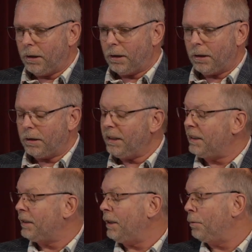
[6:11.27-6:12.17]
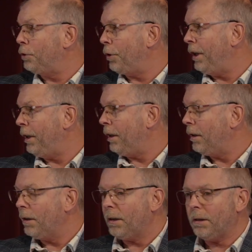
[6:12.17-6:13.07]
Uh, the extent of training,
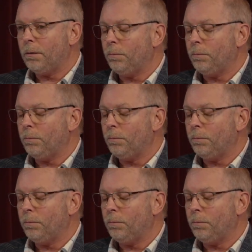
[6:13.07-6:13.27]
uh,